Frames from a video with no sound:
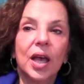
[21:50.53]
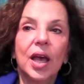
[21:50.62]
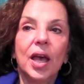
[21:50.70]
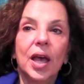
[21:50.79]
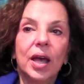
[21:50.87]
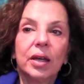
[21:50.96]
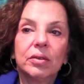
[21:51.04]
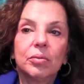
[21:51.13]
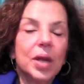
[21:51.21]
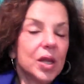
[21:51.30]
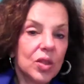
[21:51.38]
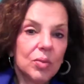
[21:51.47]
and
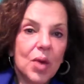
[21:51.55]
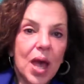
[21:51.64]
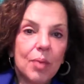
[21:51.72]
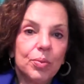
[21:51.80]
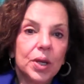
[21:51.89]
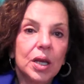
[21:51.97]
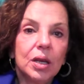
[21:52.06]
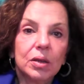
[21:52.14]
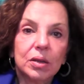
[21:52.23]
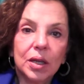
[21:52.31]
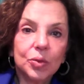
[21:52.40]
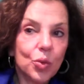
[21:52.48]
make them happy,
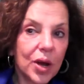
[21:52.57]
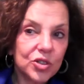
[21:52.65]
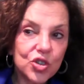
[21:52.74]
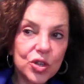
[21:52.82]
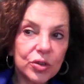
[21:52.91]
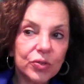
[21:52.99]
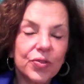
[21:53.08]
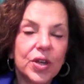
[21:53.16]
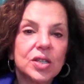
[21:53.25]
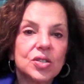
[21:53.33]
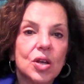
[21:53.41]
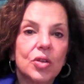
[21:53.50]
and I'd watch their
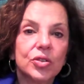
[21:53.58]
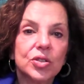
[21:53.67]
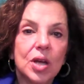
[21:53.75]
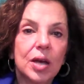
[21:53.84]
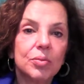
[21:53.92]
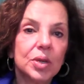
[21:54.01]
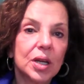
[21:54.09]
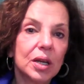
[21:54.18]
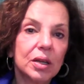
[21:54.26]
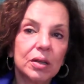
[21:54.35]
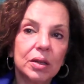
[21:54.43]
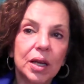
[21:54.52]
face all the time, and
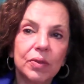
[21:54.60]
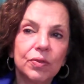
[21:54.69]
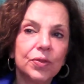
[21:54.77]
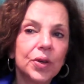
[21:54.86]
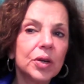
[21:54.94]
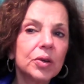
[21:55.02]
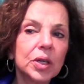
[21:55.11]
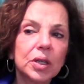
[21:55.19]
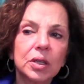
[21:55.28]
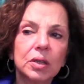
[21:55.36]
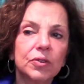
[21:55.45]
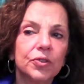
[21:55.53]
I had very
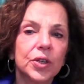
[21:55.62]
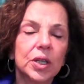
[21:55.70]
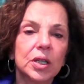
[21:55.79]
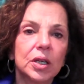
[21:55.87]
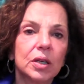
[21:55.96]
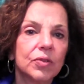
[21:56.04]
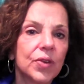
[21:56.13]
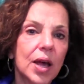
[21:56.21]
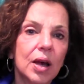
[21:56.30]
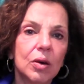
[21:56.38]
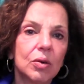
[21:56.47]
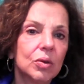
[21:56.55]
little feeling of
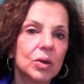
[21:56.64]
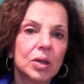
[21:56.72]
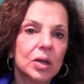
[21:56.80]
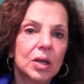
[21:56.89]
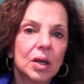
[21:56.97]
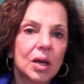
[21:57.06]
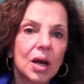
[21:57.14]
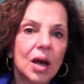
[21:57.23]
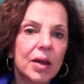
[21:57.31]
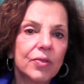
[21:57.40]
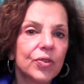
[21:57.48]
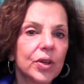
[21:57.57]
how
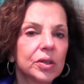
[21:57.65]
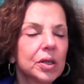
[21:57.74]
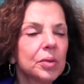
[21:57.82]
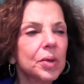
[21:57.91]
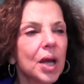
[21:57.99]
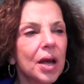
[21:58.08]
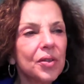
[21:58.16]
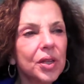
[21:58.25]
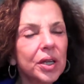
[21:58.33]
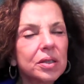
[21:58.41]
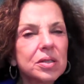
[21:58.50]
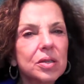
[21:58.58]
I felt. I mean, I
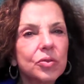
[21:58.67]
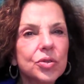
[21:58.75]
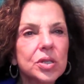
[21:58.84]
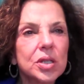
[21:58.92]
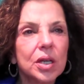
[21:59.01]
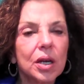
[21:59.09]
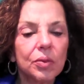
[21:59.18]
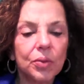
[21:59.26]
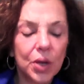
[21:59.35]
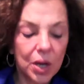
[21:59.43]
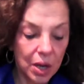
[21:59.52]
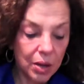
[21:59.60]
think it's interesting. I've
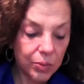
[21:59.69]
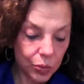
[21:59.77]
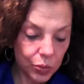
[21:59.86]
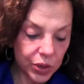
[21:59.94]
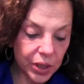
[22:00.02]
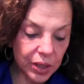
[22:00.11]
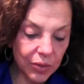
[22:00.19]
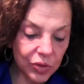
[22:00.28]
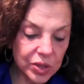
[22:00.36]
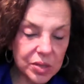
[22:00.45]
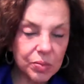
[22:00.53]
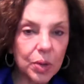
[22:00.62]
been working on
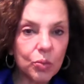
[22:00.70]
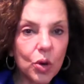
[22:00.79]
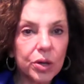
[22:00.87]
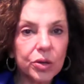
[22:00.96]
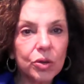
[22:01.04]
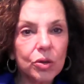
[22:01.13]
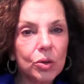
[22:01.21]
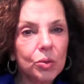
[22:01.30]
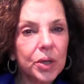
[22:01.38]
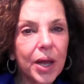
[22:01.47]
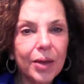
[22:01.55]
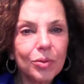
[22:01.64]
this memoir, and you know,
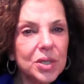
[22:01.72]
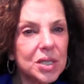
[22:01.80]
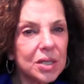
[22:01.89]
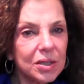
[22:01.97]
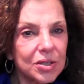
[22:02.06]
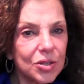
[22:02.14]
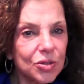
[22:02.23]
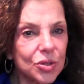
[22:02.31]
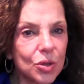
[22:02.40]
when I was 6 years